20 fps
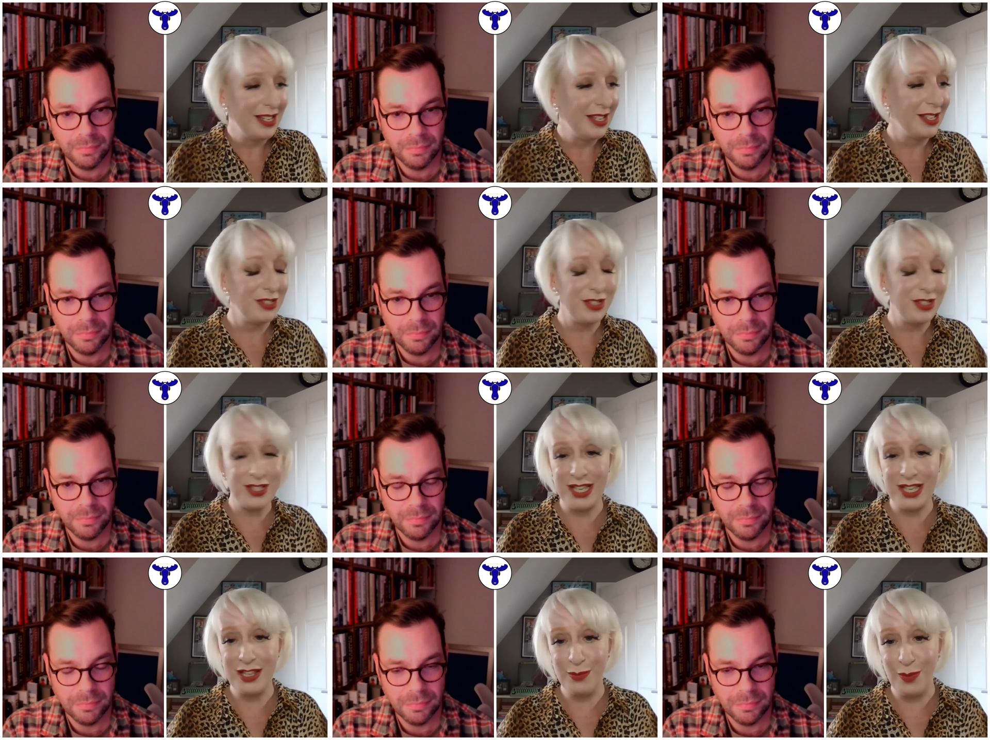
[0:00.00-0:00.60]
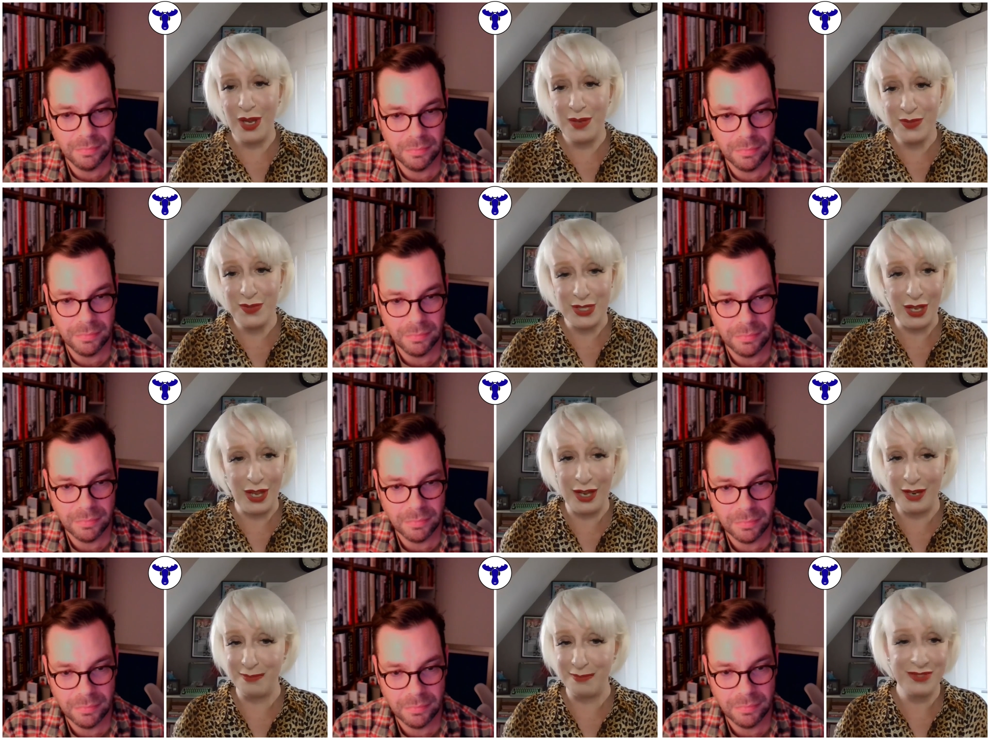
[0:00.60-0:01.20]
Speaker 1: Just say the wife's at
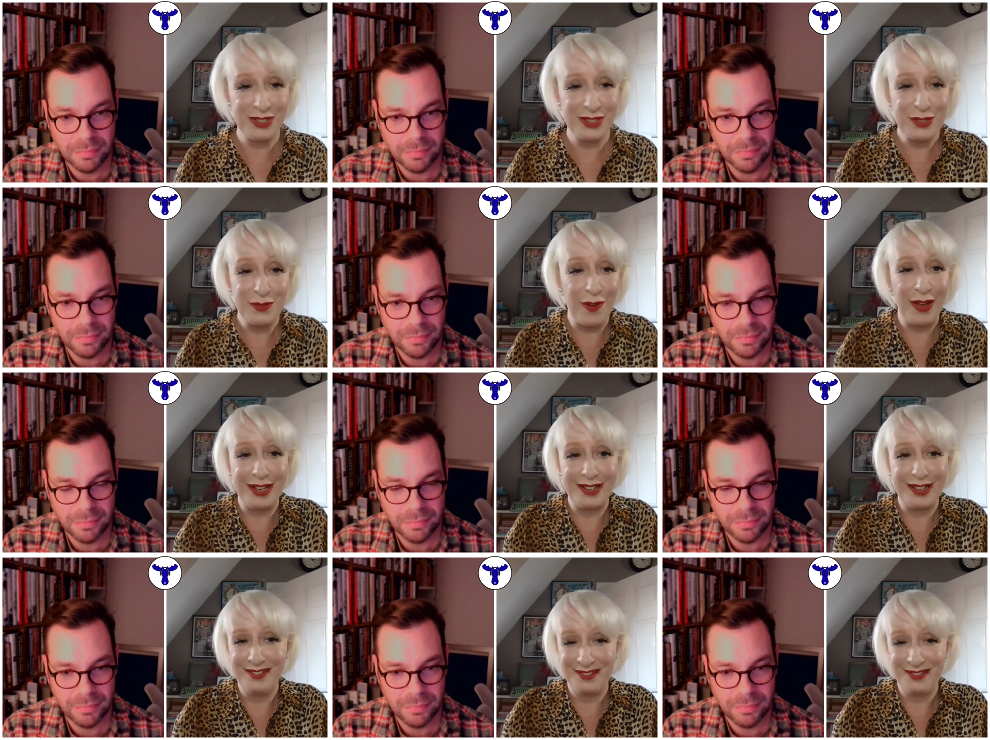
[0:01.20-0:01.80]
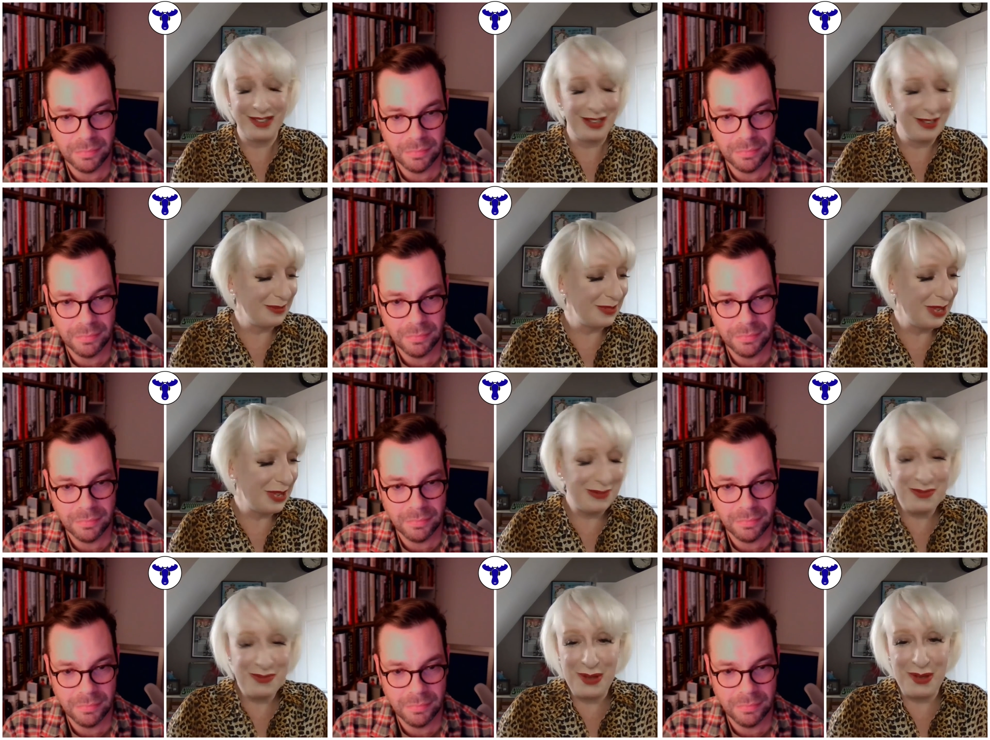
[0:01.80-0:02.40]
home. It's fine.
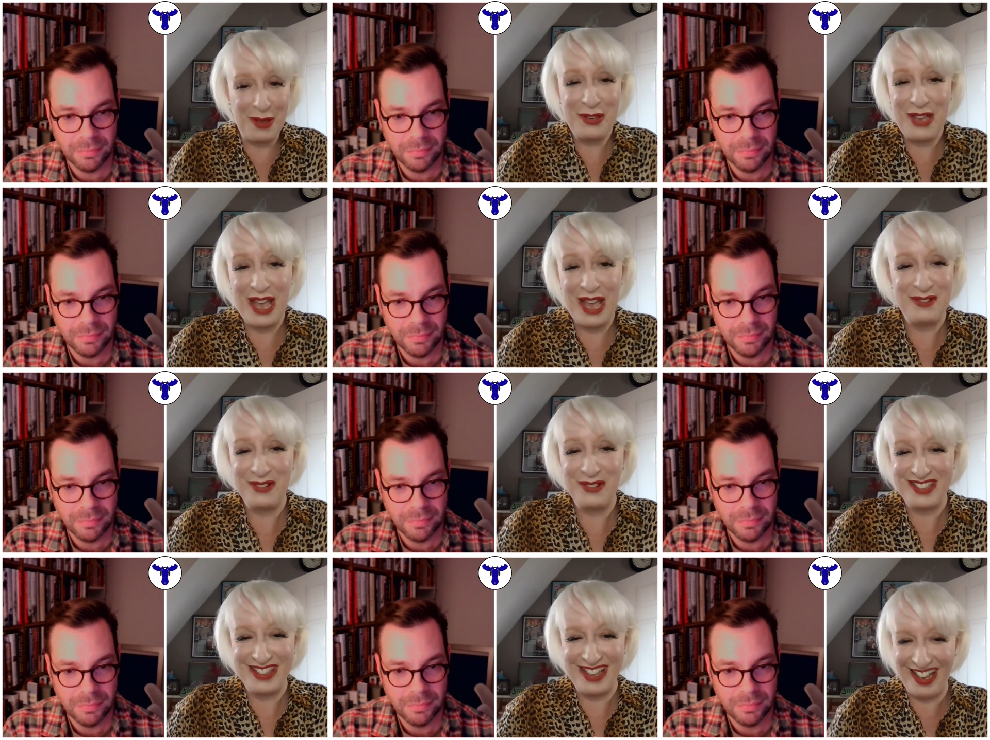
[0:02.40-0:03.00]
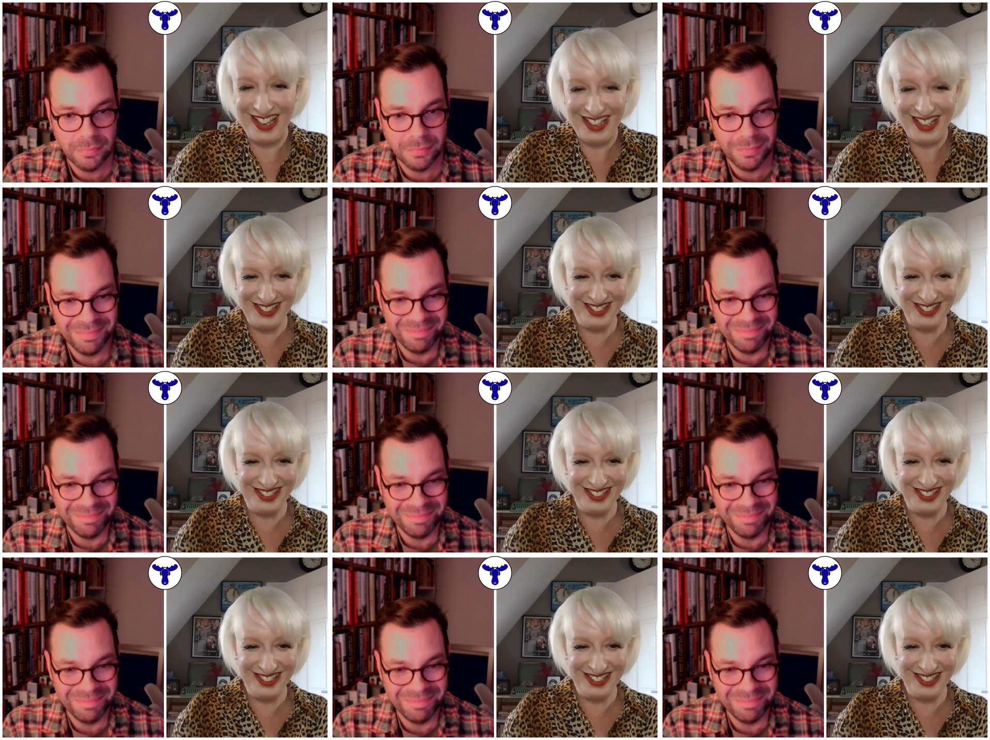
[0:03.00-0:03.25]
I'm okay with that.